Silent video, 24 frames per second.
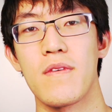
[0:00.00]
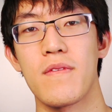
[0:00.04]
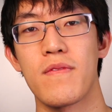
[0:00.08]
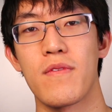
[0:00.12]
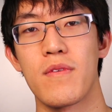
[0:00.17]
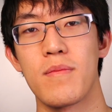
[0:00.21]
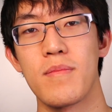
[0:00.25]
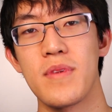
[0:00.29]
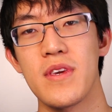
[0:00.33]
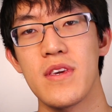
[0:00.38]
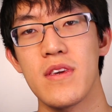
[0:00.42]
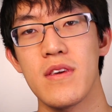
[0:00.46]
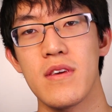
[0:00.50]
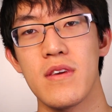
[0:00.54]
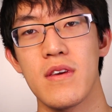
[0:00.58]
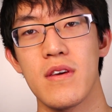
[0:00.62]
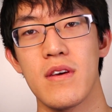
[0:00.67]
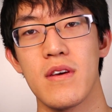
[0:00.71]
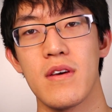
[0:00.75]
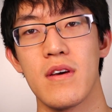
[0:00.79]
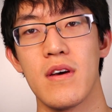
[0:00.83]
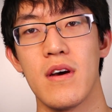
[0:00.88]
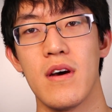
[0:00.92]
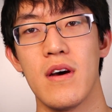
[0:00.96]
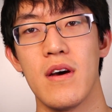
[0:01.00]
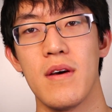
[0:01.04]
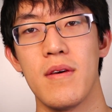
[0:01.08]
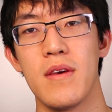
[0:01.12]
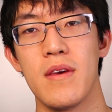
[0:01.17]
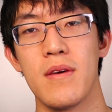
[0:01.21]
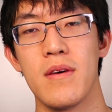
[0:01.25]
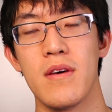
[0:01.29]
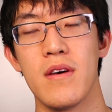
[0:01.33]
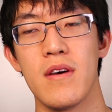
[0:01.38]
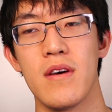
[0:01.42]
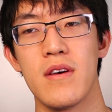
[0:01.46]
for me,
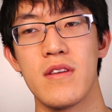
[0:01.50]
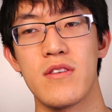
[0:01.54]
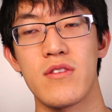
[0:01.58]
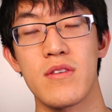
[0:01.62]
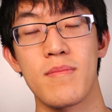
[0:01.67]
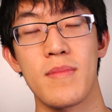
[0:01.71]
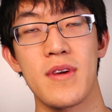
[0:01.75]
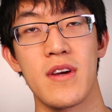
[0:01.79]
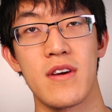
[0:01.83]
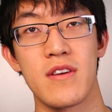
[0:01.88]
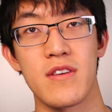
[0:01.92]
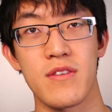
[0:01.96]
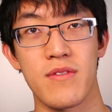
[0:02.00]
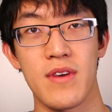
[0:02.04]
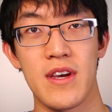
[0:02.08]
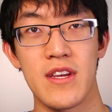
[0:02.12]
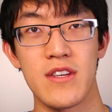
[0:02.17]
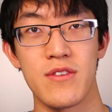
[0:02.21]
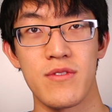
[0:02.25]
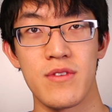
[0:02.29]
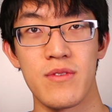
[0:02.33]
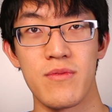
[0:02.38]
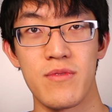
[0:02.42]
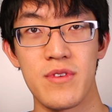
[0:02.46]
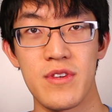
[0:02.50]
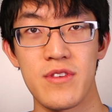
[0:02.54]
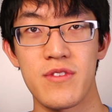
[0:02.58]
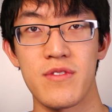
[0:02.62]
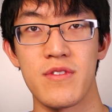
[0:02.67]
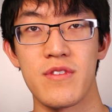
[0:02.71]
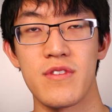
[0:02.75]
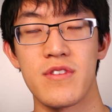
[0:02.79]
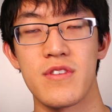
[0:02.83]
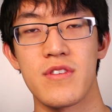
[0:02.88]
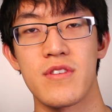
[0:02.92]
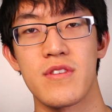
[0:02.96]
uh, during my undergraduate
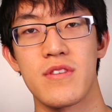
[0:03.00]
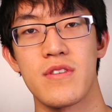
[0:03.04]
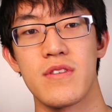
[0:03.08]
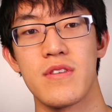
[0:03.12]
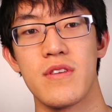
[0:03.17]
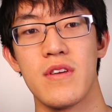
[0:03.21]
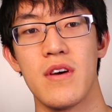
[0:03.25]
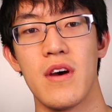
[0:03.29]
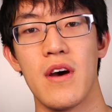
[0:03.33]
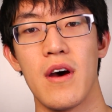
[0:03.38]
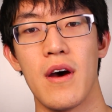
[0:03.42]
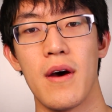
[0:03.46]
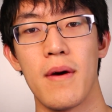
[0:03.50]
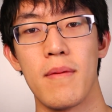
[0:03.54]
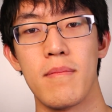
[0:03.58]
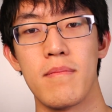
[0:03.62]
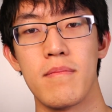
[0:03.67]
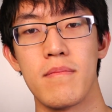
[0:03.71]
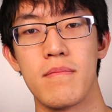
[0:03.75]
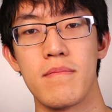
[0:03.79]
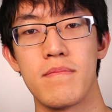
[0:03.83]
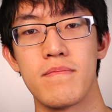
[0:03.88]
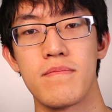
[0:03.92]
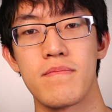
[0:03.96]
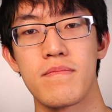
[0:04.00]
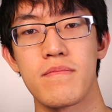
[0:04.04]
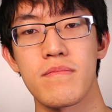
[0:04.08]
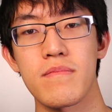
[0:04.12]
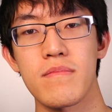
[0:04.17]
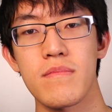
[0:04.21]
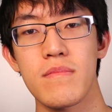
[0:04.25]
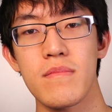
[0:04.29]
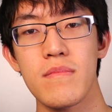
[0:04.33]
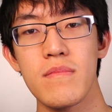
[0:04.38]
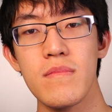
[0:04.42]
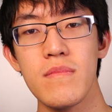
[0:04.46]
research, um,
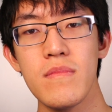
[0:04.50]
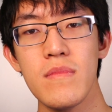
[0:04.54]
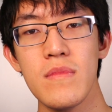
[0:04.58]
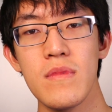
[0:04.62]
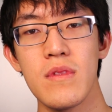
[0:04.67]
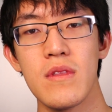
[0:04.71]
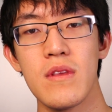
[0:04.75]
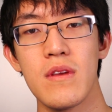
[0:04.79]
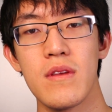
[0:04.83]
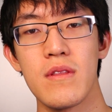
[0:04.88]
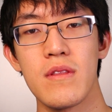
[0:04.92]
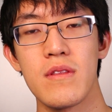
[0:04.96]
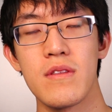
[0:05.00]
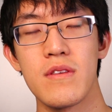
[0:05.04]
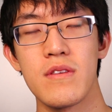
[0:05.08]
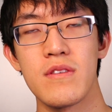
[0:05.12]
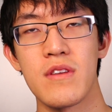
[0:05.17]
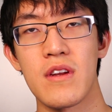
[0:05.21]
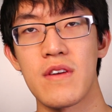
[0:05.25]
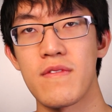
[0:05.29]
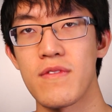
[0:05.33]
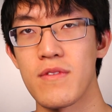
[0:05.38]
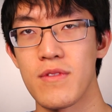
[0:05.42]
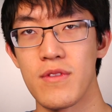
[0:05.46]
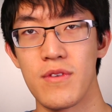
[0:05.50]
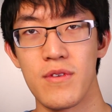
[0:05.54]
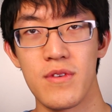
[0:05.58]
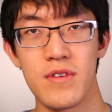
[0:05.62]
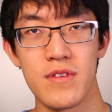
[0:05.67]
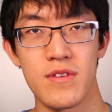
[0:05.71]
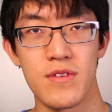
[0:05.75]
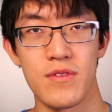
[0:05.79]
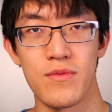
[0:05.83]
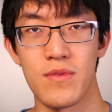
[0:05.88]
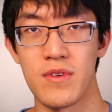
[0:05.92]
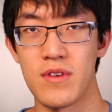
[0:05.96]
Jennifer
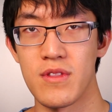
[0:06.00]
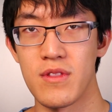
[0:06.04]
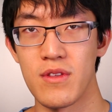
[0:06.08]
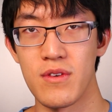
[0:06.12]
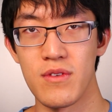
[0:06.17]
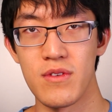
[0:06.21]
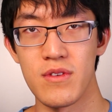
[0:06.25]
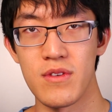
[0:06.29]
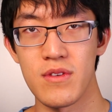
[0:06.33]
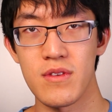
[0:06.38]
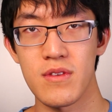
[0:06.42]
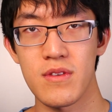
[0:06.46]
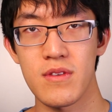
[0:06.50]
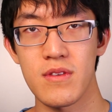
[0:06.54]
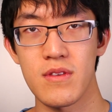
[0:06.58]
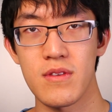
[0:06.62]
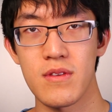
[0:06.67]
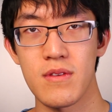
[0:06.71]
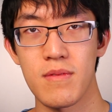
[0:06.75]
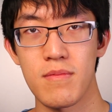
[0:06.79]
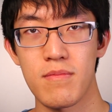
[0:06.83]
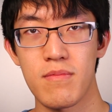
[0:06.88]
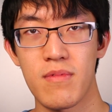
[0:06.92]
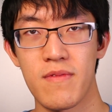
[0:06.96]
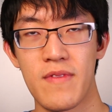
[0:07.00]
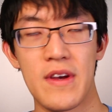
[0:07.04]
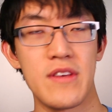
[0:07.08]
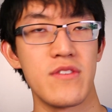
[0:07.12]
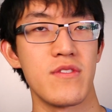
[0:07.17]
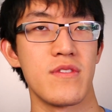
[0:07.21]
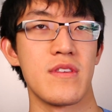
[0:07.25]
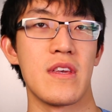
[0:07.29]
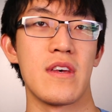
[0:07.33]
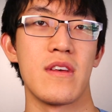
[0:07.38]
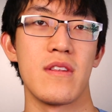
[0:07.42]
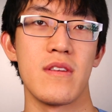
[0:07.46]
Lewis is one of those
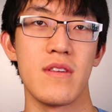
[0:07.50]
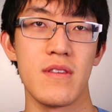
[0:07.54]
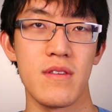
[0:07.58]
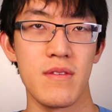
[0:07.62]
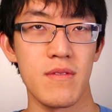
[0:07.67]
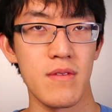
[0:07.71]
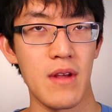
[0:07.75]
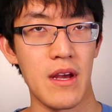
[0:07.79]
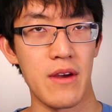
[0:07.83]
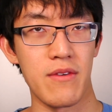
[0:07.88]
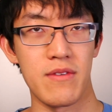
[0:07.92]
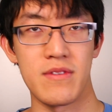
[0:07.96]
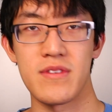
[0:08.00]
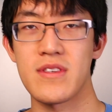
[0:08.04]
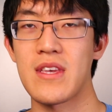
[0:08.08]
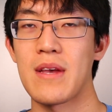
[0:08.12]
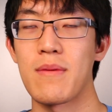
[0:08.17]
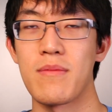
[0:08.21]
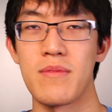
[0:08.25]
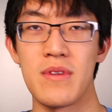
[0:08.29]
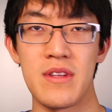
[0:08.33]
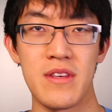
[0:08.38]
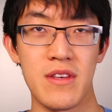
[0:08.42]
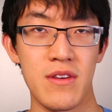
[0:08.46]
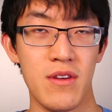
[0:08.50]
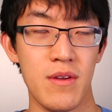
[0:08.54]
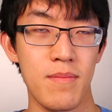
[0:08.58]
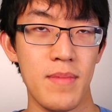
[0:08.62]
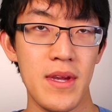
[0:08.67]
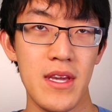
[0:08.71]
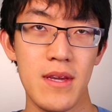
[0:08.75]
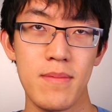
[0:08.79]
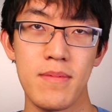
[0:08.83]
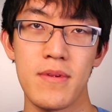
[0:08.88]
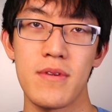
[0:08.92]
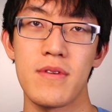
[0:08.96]
professors that I was kept reading her
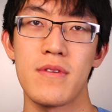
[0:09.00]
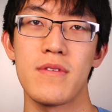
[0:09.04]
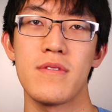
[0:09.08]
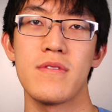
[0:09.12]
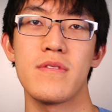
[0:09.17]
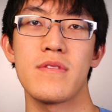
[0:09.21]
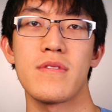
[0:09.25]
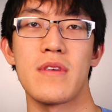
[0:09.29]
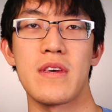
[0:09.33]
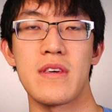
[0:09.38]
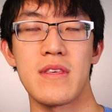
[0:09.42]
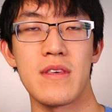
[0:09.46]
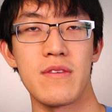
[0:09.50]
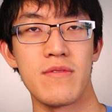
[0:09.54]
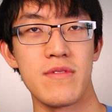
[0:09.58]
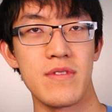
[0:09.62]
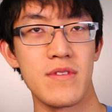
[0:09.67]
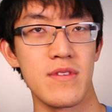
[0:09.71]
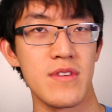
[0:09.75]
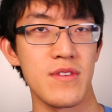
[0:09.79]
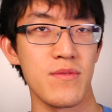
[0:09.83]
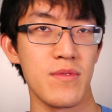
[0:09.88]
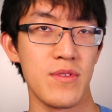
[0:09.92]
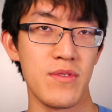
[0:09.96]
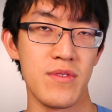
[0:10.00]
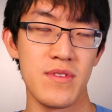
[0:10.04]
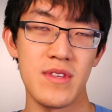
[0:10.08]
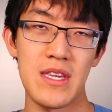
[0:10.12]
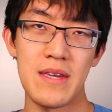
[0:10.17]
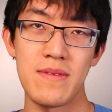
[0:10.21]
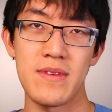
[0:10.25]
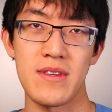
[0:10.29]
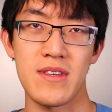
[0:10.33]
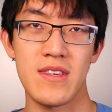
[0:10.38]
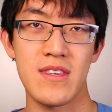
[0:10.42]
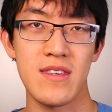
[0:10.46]
papers. Like it was just one of those
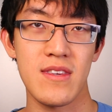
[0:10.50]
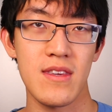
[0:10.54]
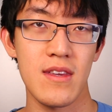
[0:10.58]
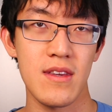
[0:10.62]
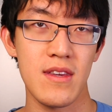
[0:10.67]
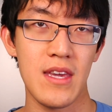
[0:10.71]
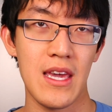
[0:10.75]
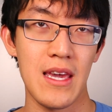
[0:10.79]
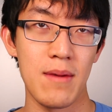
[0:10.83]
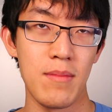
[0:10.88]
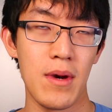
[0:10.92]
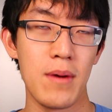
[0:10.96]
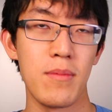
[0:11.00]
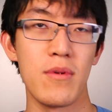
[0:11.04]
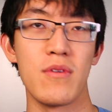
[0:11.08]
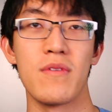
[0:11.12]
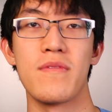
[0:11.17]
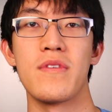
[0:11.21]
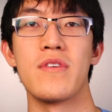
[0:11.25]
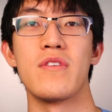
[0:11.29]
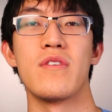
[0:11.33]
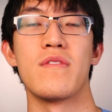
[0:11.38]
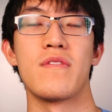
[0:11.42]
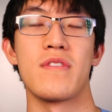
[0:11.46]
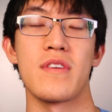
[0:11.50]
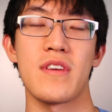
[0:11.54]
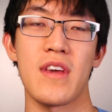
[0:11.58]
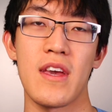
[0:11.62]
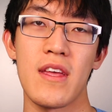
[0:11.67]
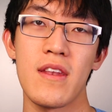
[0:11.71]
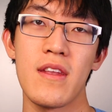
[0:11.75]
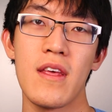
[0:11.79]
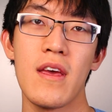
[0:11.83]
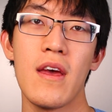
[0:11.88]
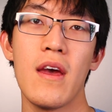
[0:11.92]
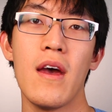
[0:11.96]
names that came up over and over
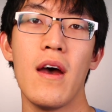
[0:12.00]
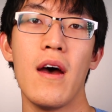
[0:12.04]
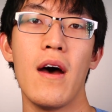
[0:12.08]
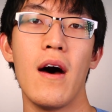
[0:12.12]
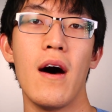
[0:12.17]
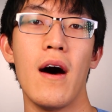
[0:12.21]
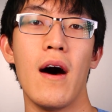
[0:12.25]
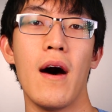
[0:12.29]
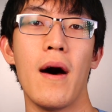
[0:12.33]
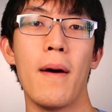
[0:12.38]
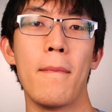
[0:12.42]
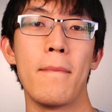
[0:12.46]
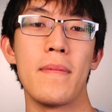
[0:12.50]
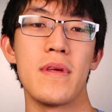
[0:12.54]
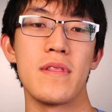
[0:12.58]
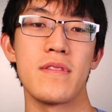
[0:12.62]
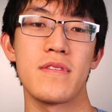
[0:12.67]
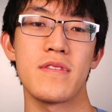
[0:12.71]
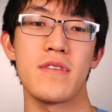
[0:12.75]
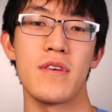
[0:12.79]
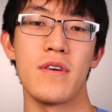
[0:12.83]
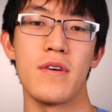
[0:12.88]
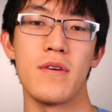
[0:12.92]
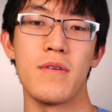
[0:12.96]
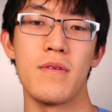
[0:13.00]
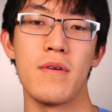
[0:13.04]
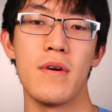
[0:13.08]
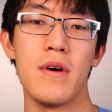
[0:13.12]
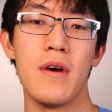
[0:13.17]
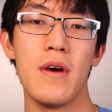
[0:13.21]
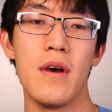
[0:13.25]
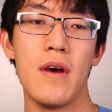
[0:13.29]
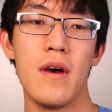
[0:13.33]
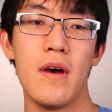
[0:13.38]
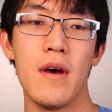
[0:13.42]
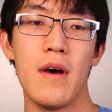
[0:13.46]
again. Um, and so
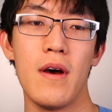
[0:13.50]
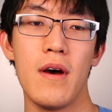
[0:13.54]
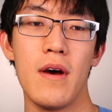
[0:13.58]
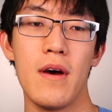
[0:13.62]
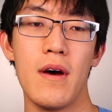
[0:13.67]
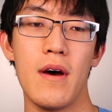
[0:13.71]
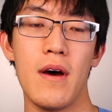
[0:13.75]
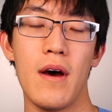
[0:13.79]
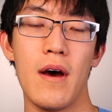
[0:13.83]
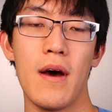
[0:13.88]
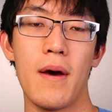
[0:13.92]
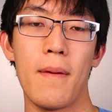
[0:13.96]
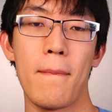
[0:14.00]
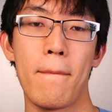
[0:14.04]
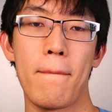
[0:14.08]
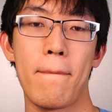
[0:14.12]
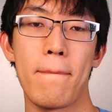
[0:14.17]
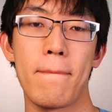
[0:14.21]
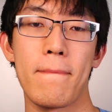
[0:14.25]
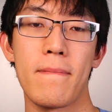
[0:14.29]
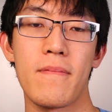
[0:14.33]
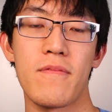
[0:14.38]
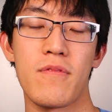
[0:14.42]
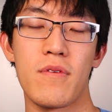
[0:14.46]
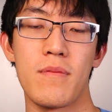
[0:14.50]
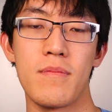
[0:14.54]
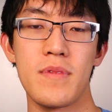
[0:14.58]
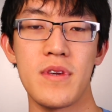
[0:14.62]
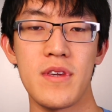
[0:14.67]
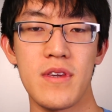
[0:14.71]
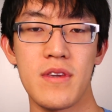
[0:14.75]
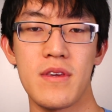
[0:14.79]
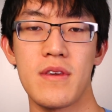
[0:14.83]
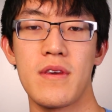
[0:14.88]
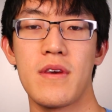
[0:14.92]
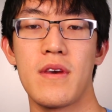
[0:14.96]
um, for
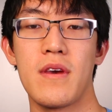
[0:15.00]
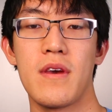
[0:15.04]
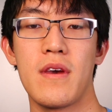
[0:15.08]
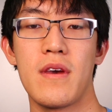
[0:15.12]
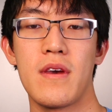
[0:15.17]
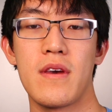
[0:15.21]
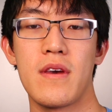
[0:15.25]
me,